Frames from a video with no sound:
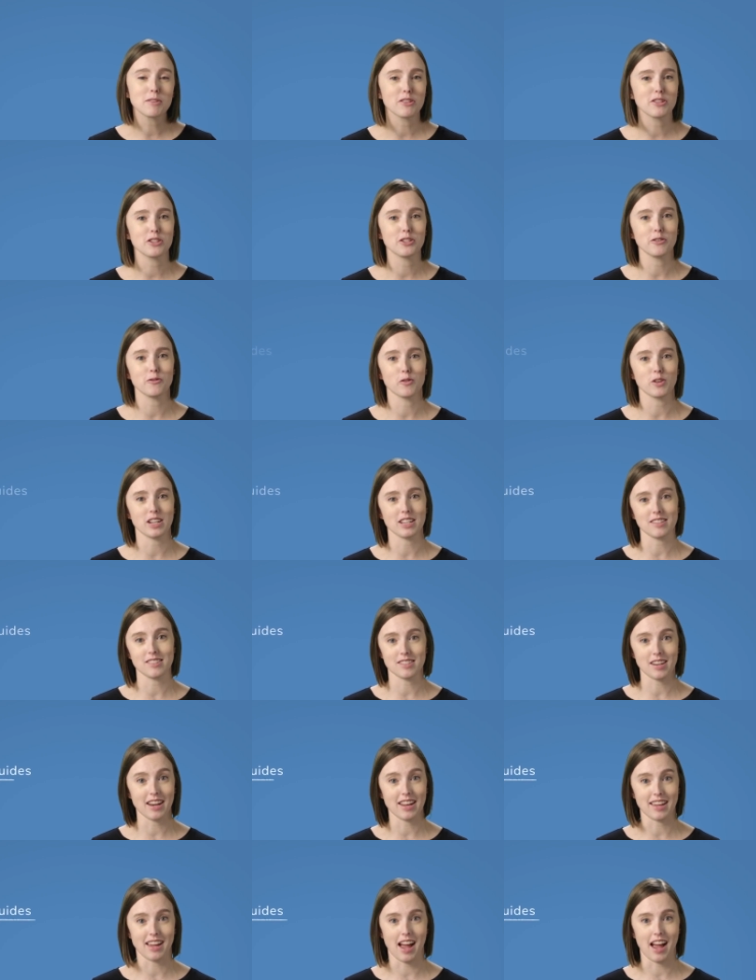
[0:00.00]
to the two forty
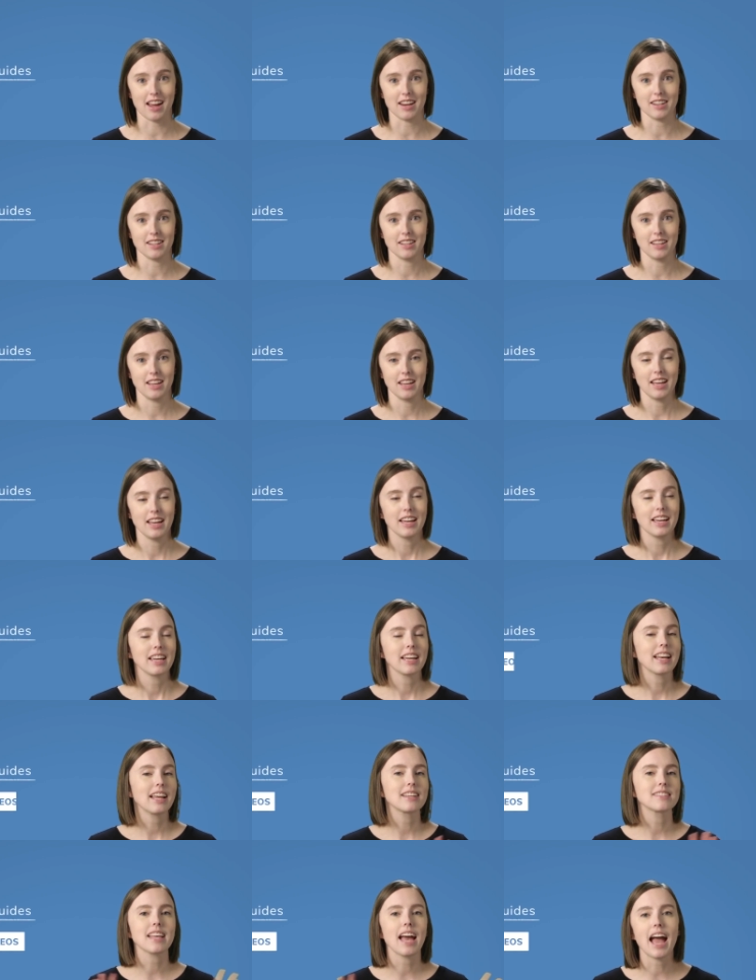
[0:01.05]
Study Guide. It
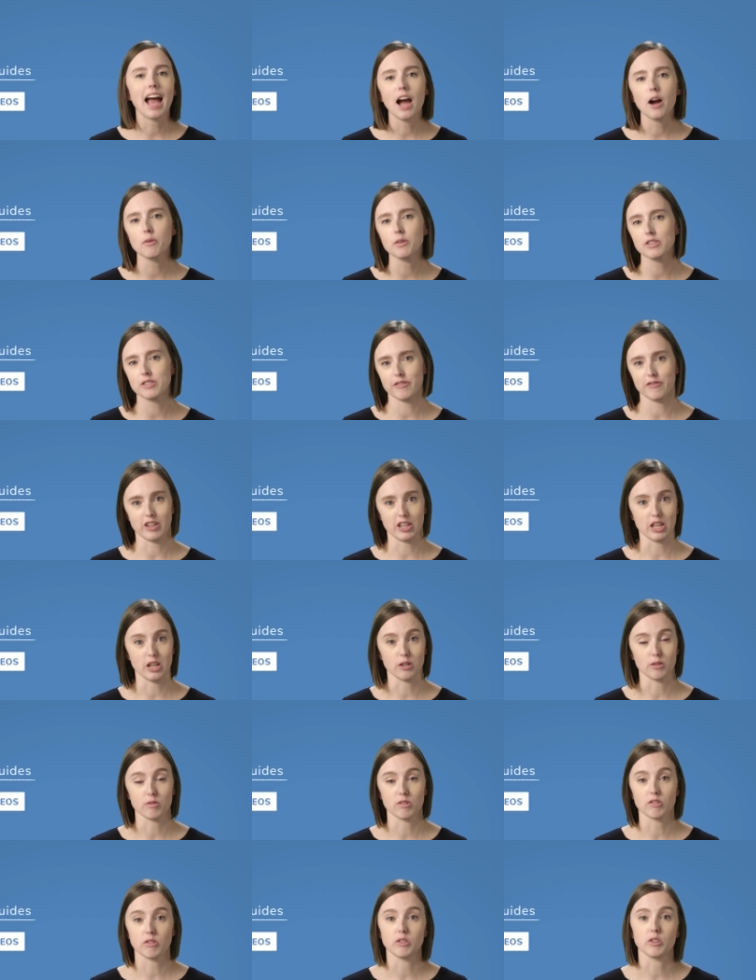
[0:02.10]
has hours of
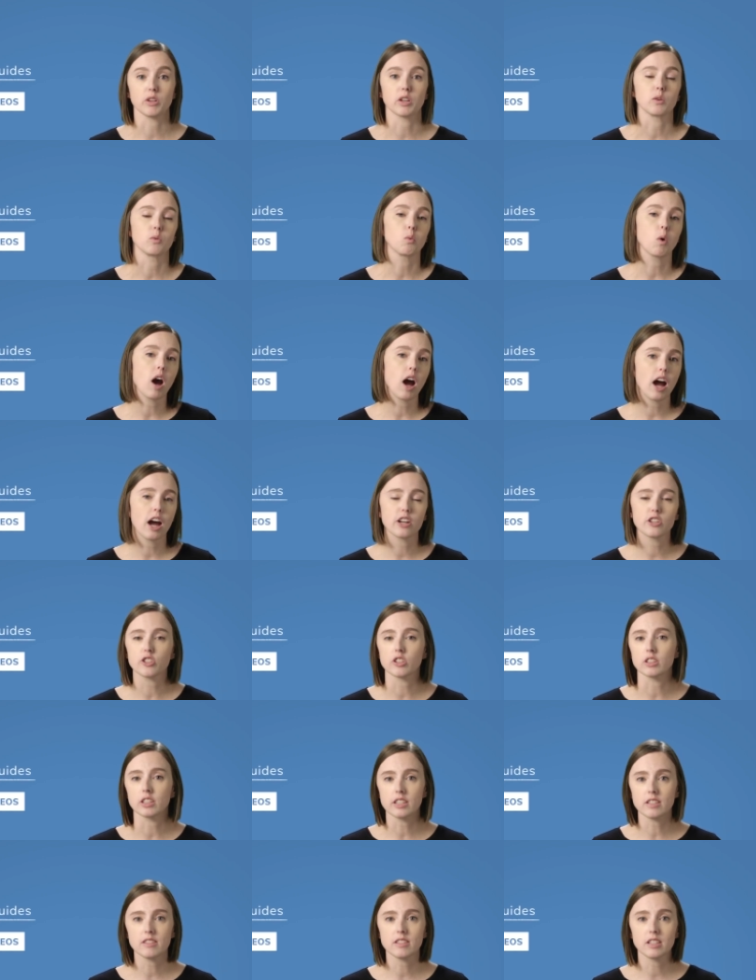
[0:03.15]
videos so you can watch or
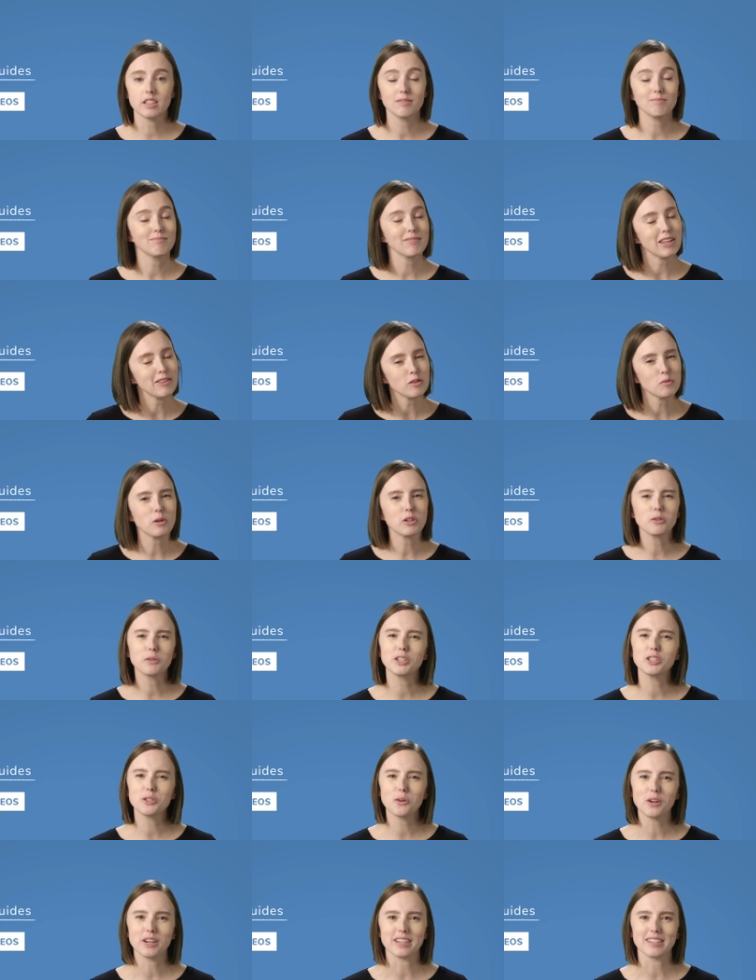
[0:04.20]
listen even while doing
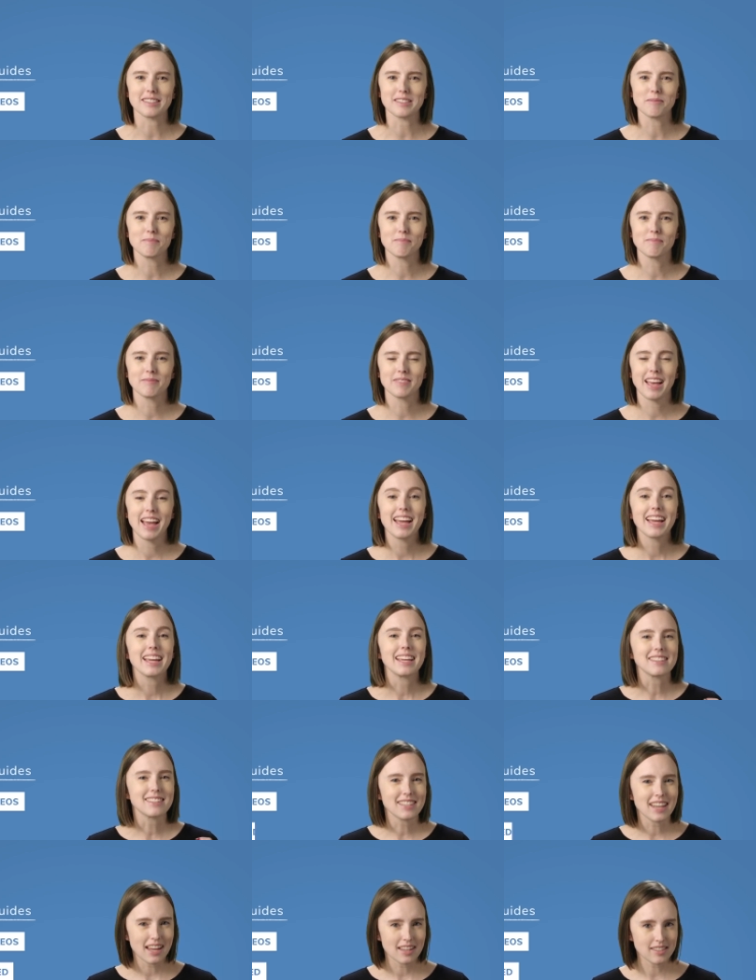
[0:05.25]
chores.
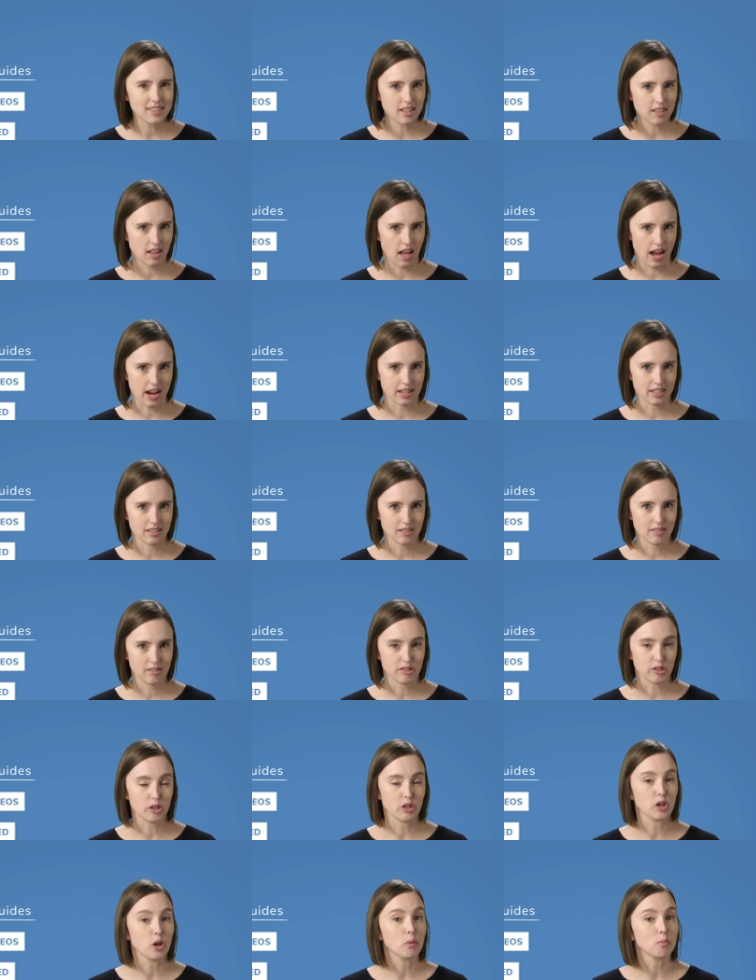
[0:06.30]
It's test aligned
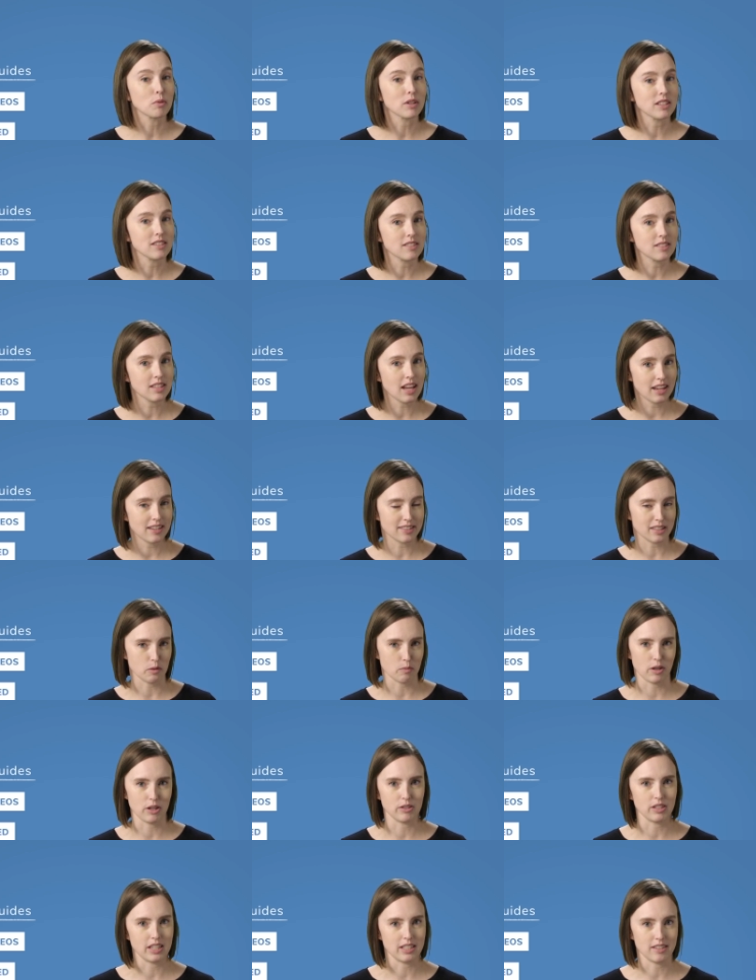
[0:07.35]
so you know precisely
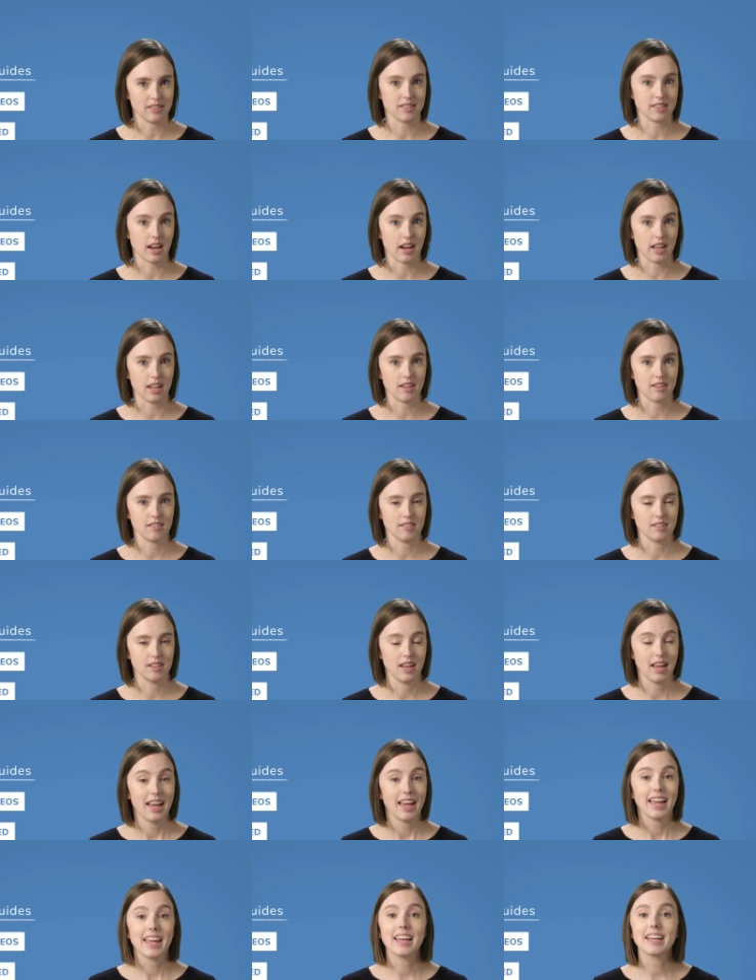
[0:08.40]
what you need to study.
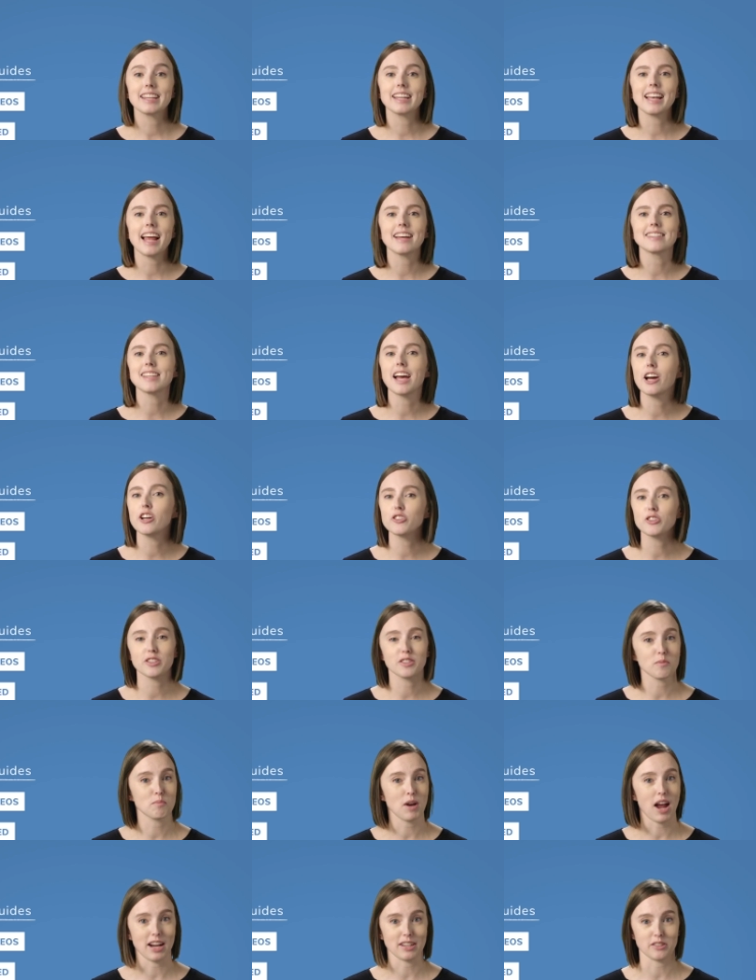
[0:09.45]
And it has hundreds
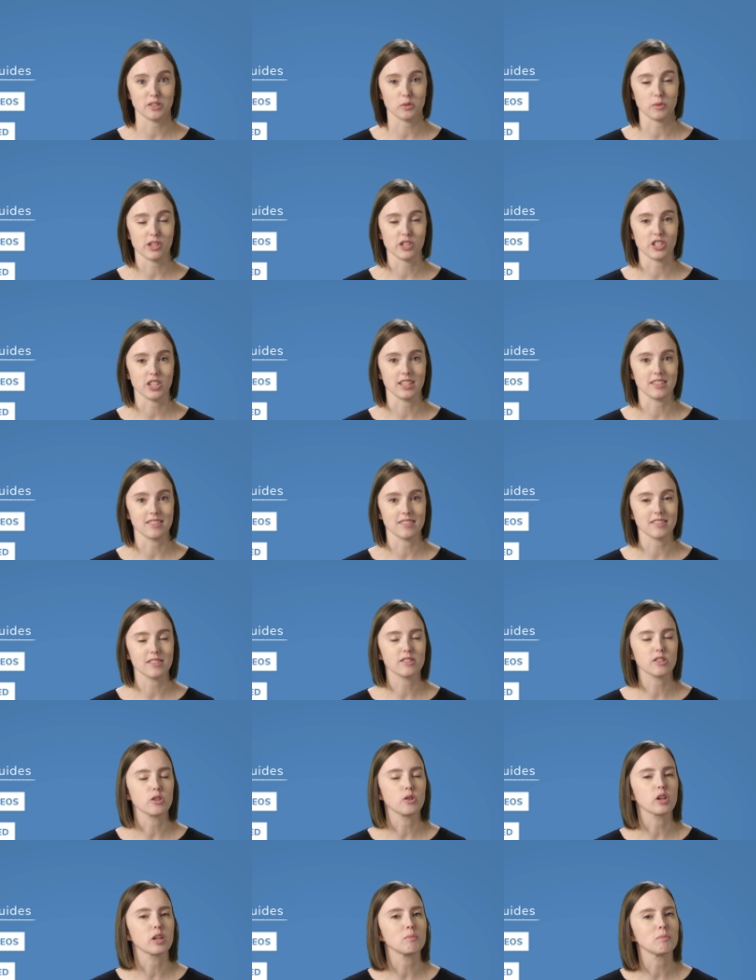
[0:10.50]
of practice questions
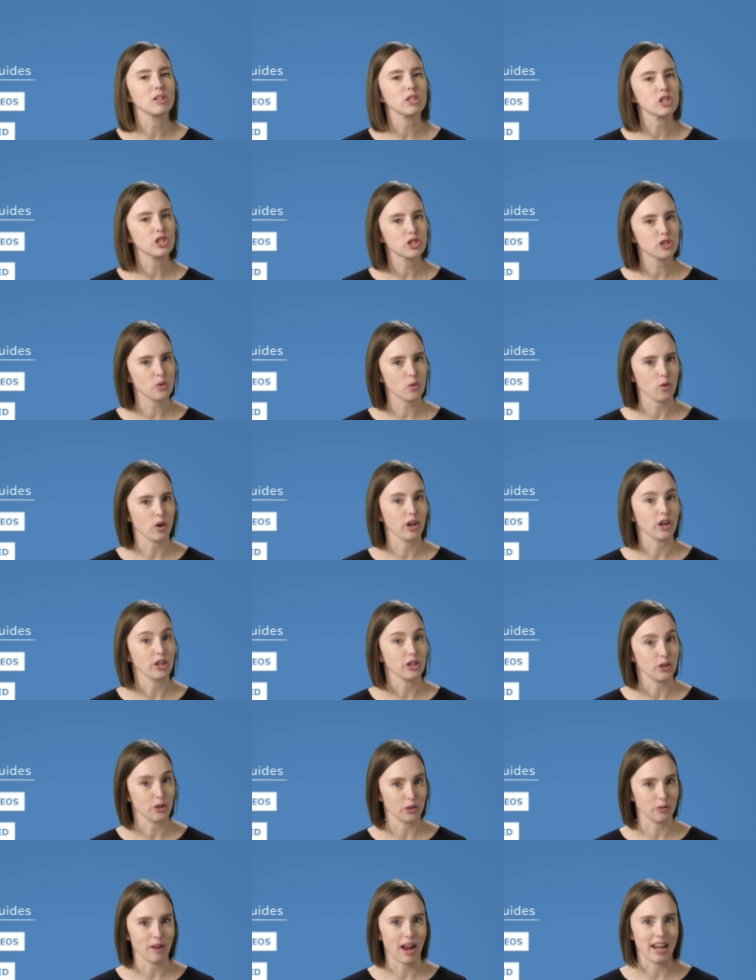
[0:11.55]
so you can be sure
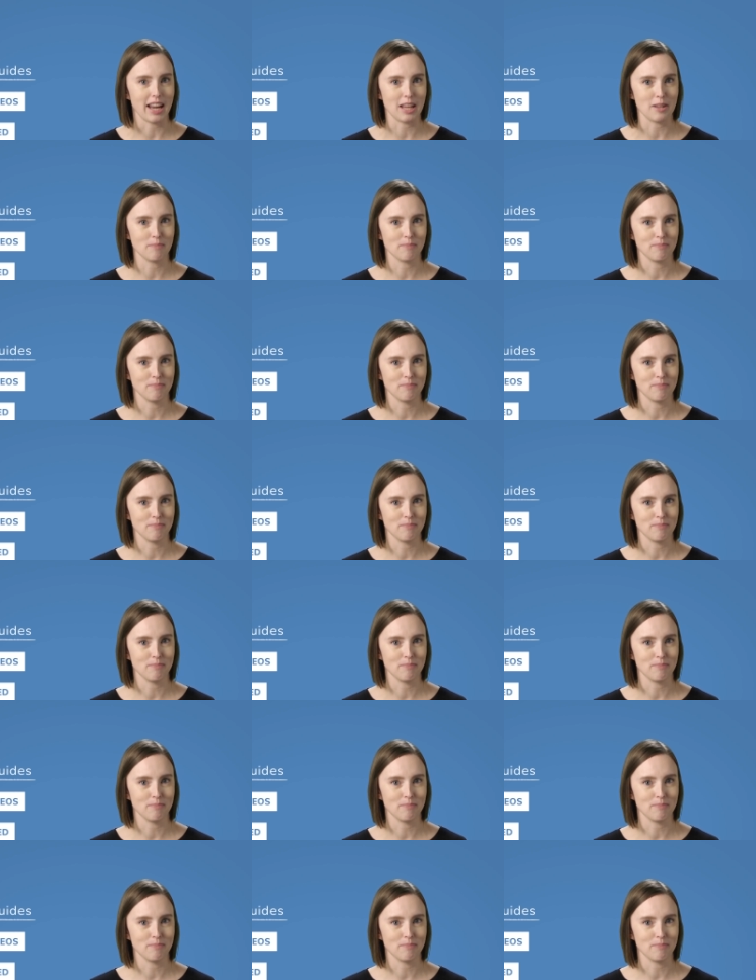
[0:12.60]
you're ready.